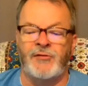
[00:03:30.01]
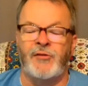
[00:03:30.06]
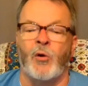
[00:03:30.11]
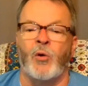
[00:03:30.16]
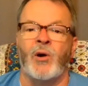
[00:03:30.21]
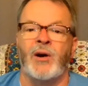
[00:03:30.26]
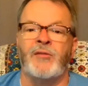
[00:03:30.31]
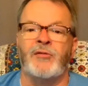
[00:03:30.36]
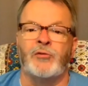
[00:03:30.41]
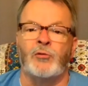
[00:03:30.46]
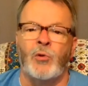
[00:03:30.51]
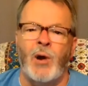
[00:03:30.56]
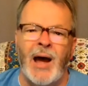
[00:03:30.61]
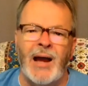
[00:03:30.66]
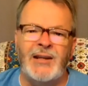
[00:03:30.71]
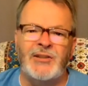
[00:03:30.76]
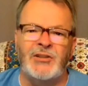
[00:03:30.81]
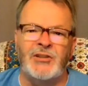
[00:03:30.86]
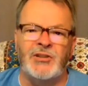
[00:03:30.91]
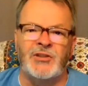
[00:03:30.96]
For if
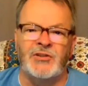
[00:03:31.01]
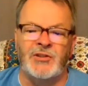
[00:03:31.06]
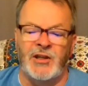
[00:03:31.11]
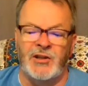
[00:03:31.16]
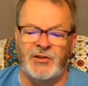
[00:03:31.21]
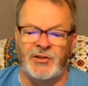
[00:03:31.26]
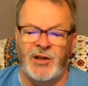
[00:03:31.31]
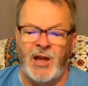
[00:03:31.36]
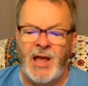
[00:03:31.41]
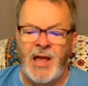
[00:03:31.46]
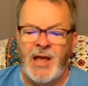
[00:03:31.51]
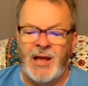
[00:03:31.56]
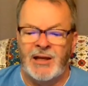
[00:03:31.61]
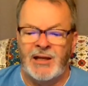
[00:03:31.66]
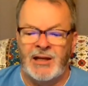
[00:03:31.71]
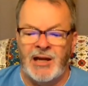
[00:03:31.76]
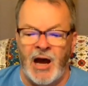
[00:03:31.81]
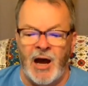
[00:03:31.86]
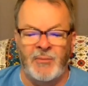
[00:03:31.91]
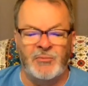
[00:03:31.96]
righteousness
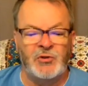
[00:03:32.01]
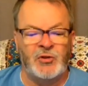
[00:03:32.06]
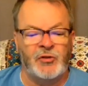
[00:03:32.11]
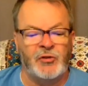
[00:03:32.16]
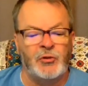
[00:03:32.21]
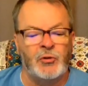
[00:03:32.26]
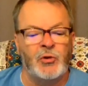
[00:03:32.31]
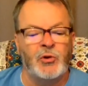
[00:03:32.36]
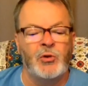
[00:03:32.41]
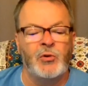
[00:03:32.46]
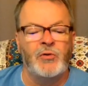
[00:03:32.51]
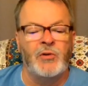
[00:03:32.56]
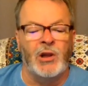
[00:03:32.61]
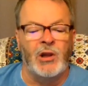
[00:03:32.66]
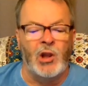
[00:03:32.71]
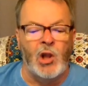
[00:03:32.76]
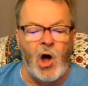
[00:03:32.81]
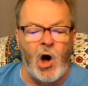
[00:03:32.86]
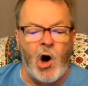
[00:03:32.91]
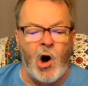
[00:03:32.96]
comes through the
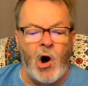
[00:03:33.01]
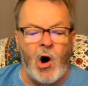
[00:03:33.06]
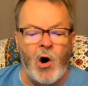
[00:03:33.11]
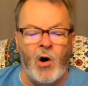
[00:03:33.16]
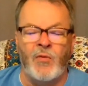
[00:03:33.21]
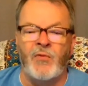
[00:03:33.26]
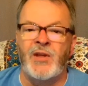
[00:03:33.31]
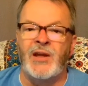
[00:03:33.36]
law,